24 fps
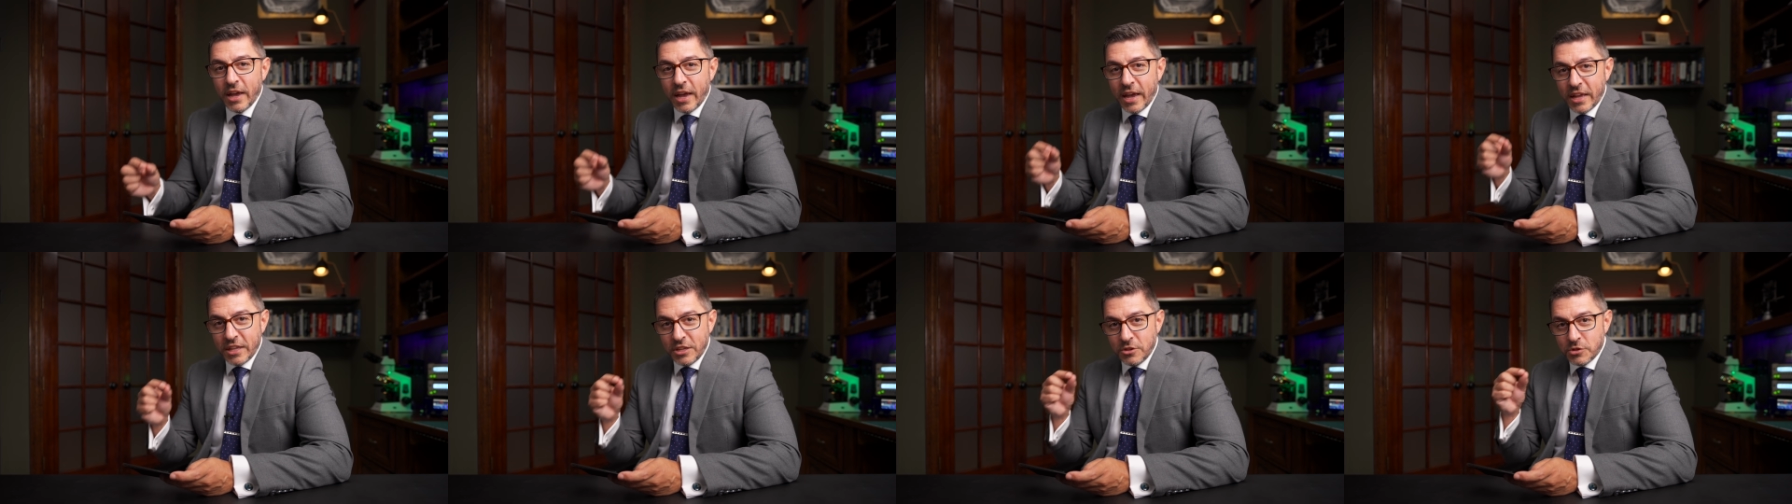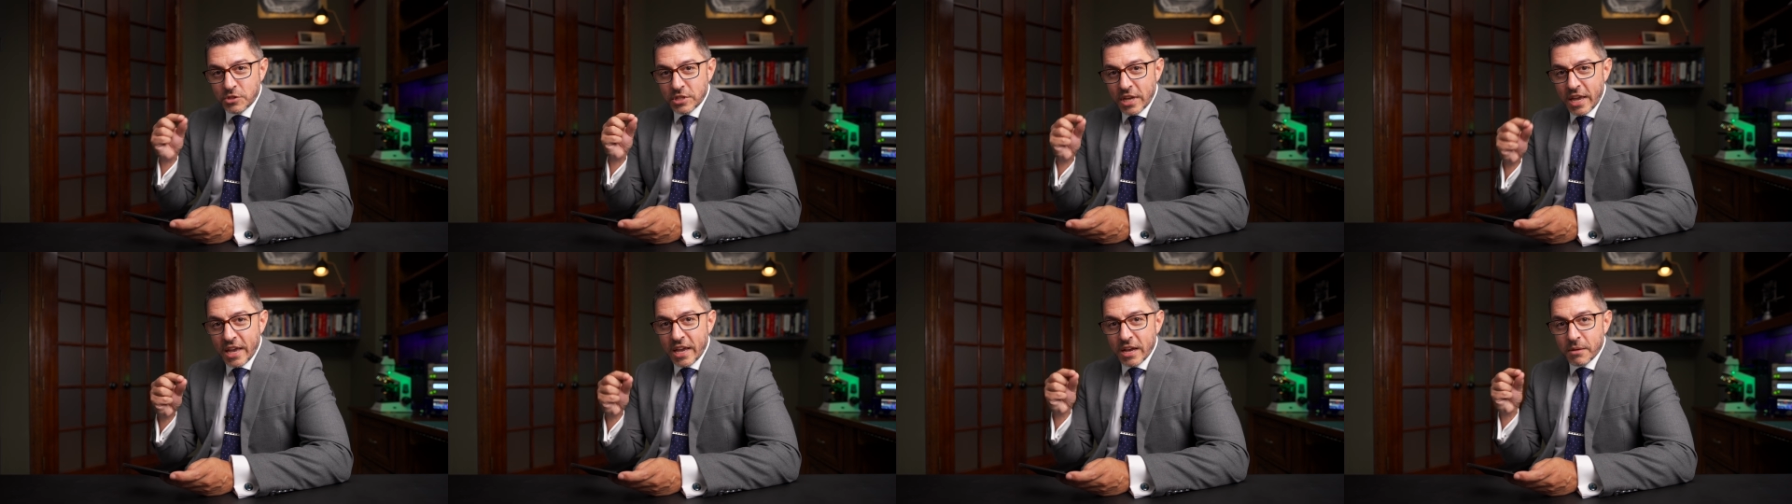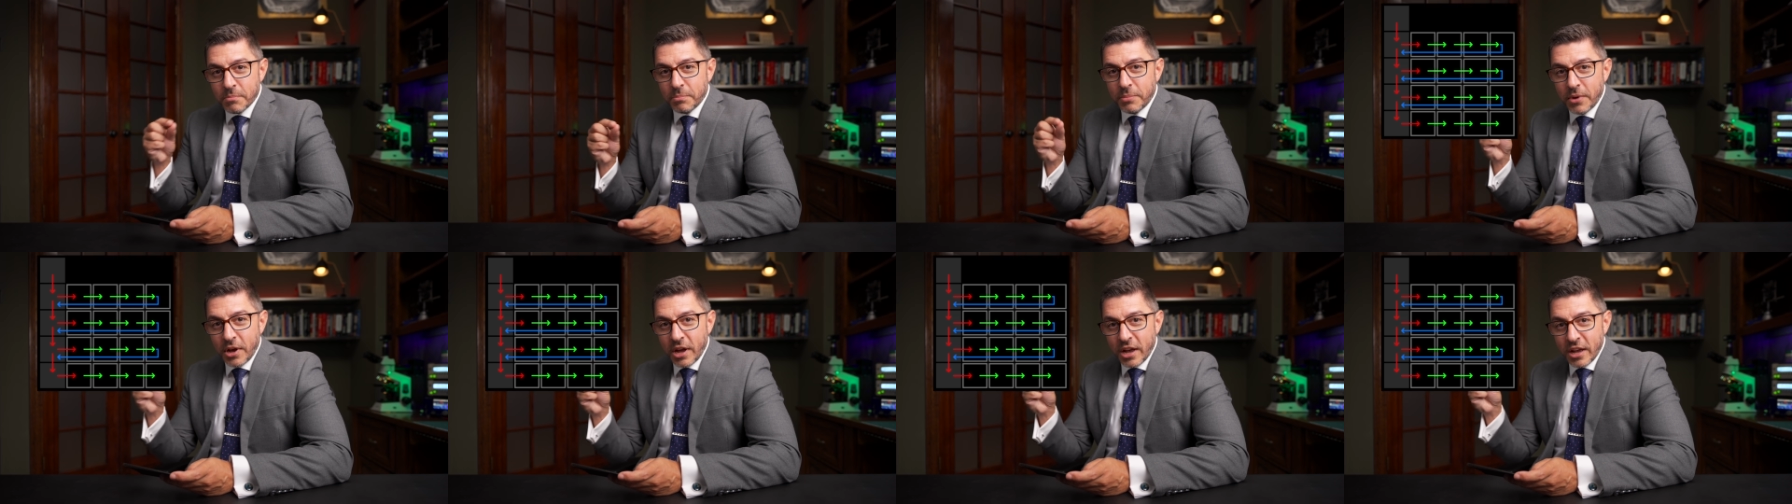and you take a
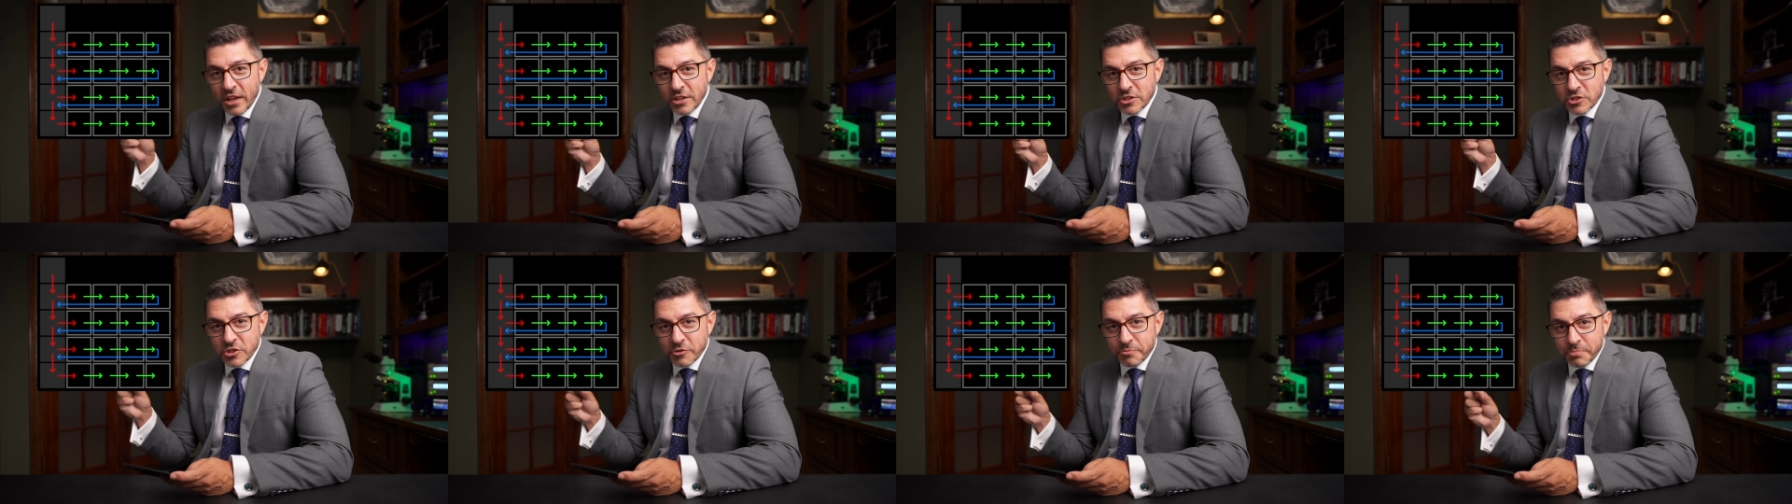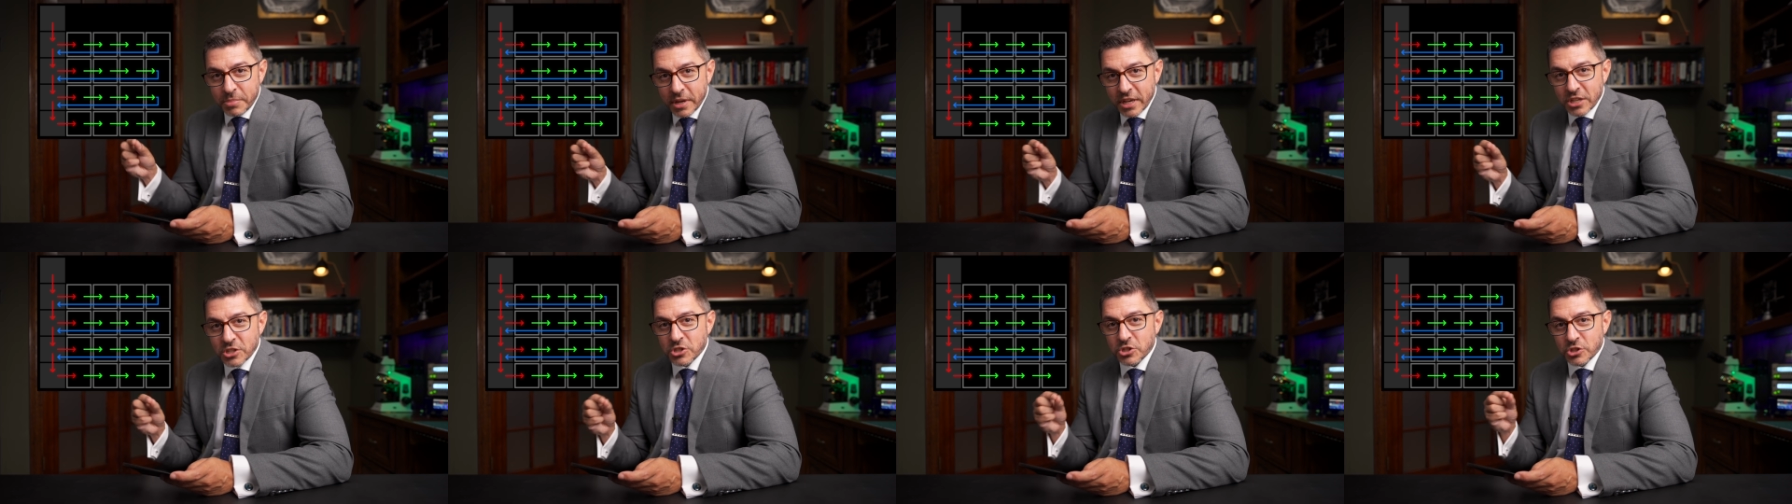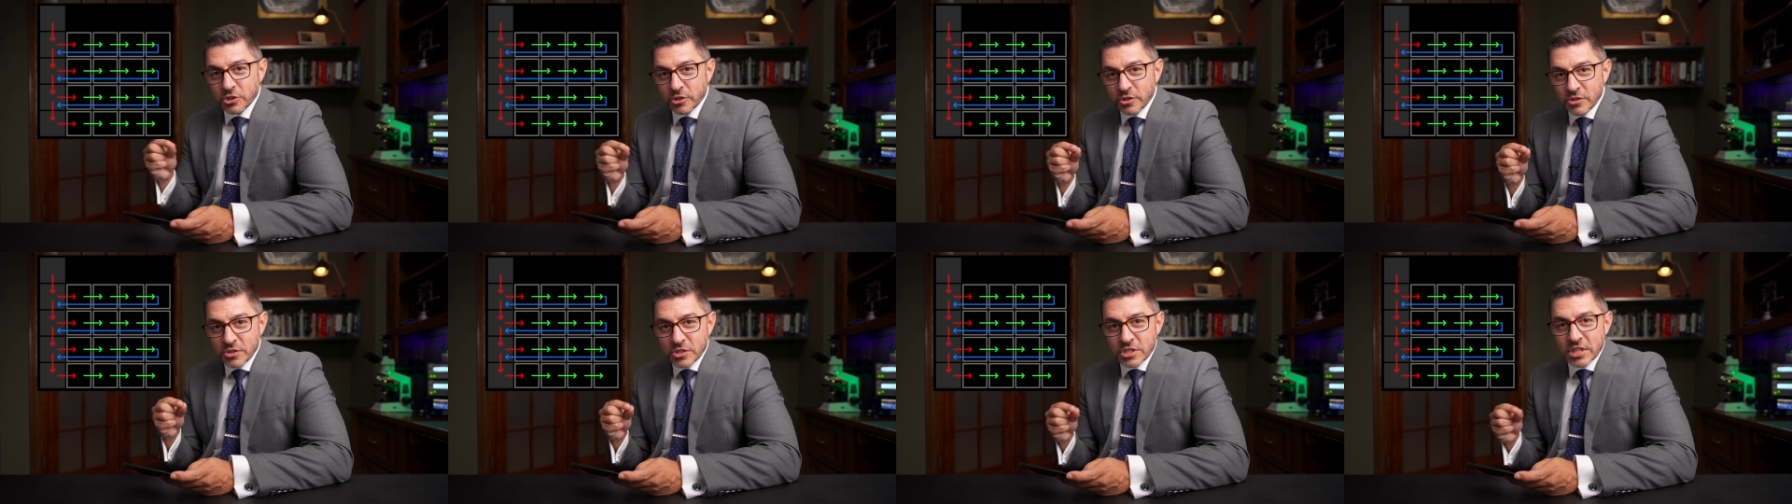bunch of
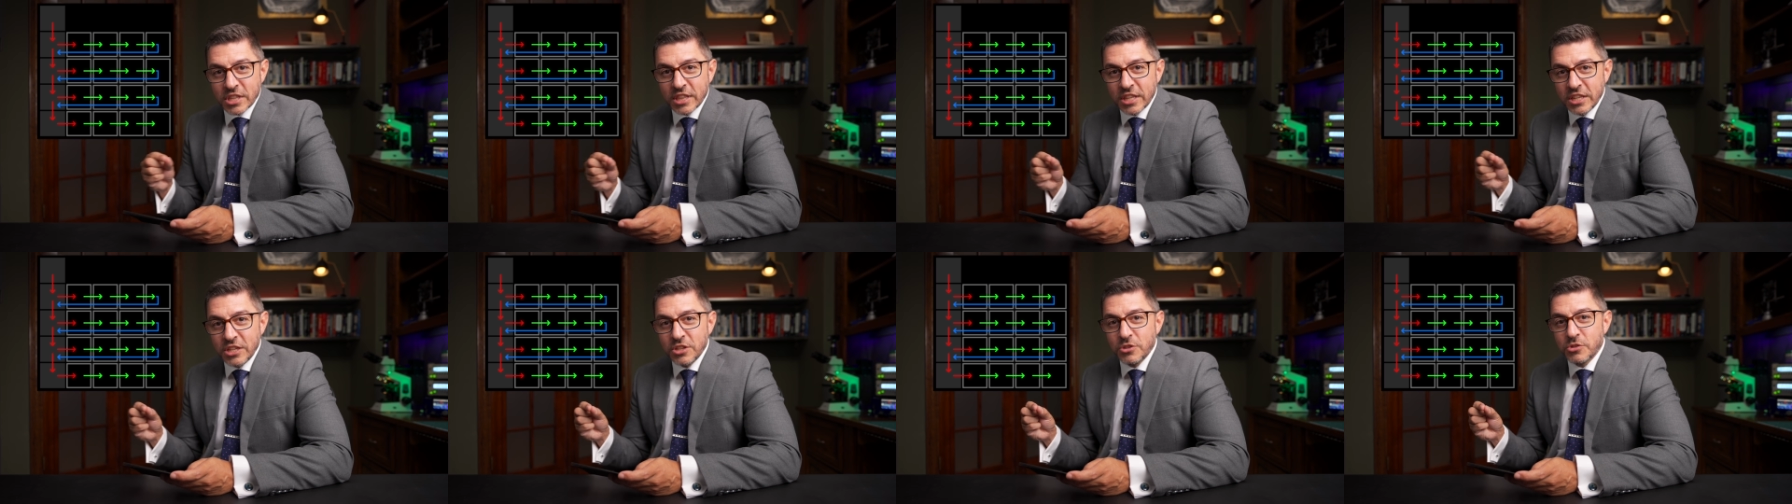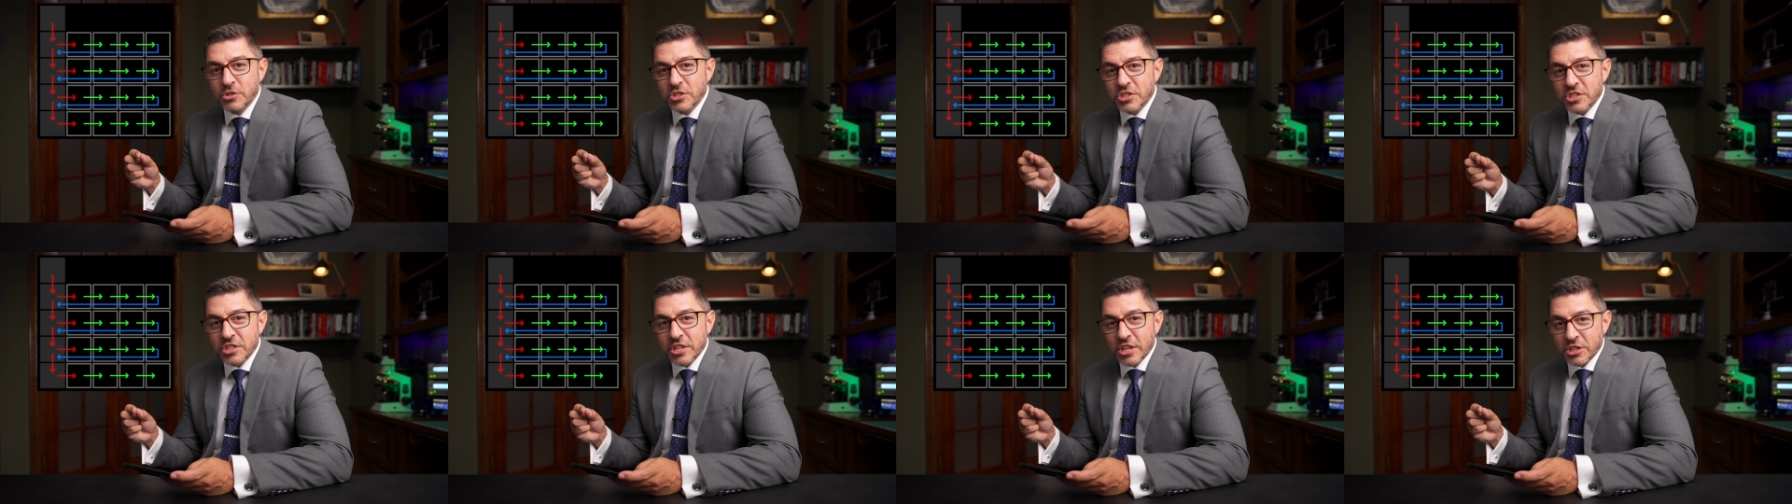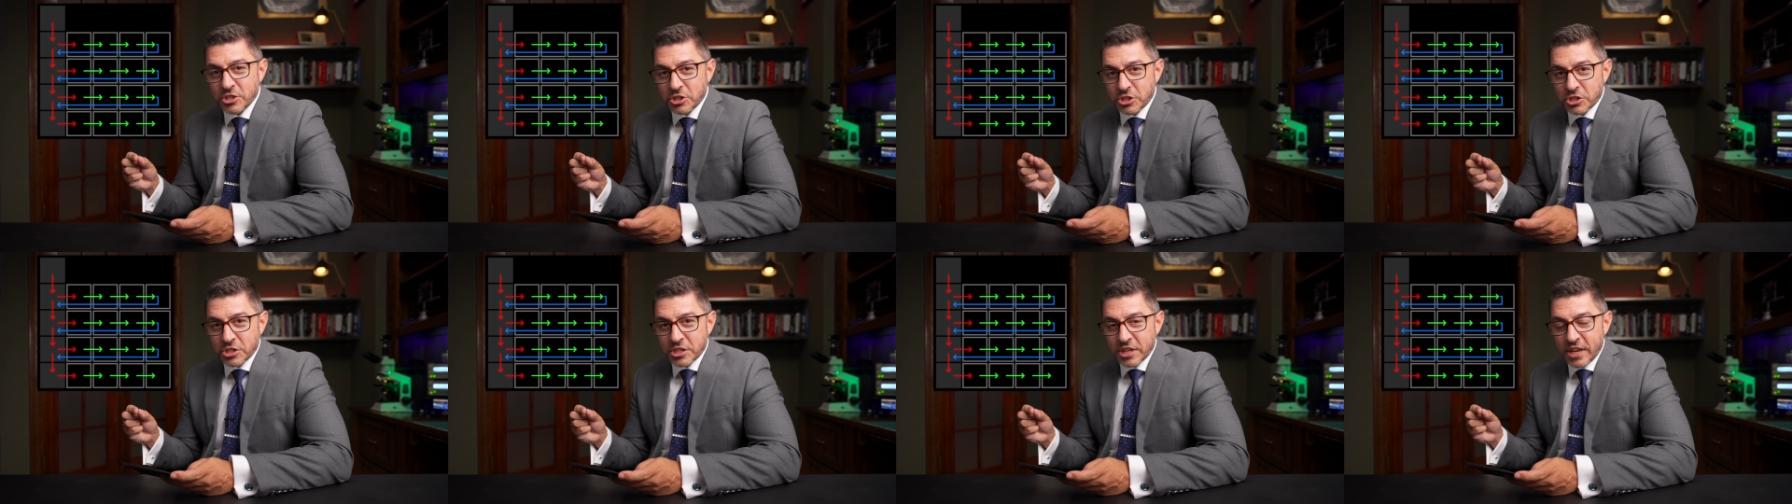pictures, and then you
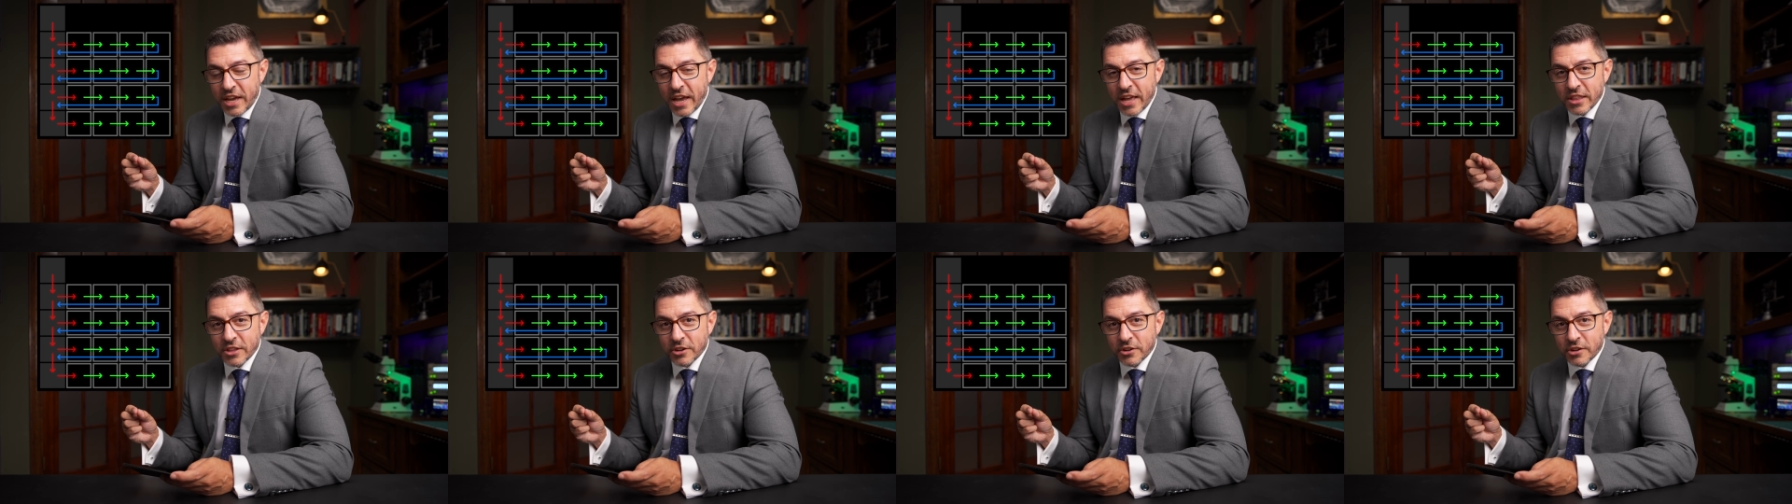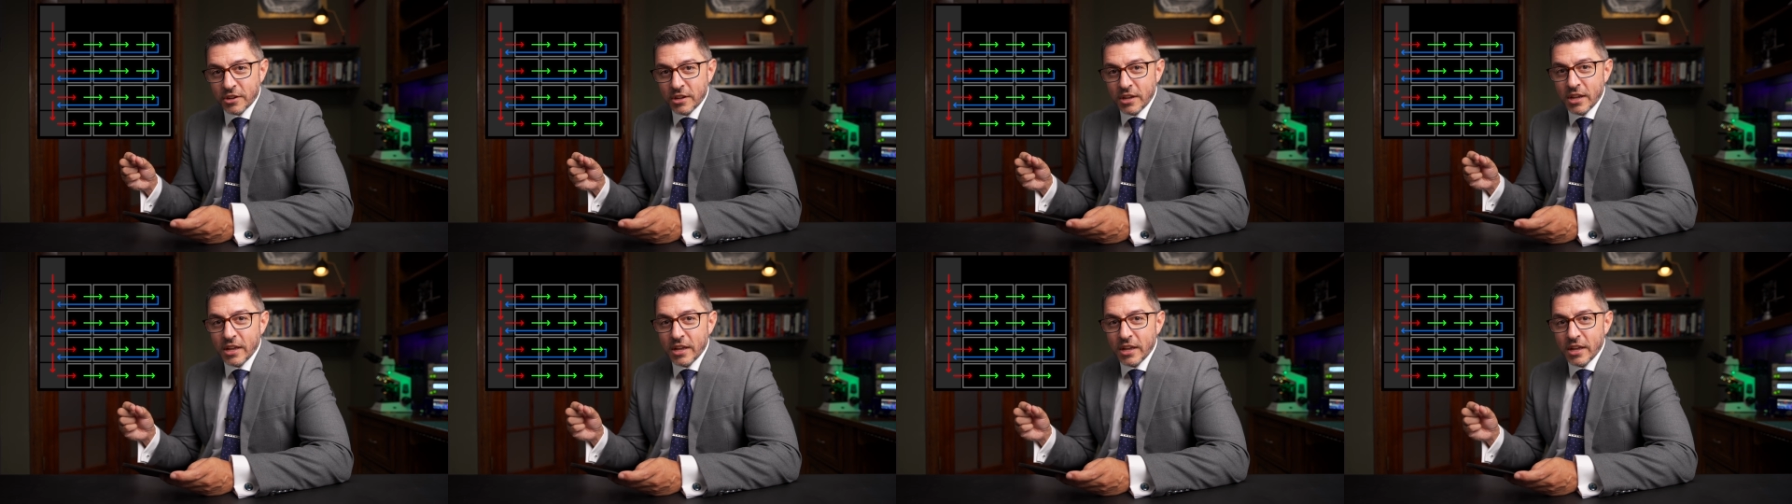stitch it together.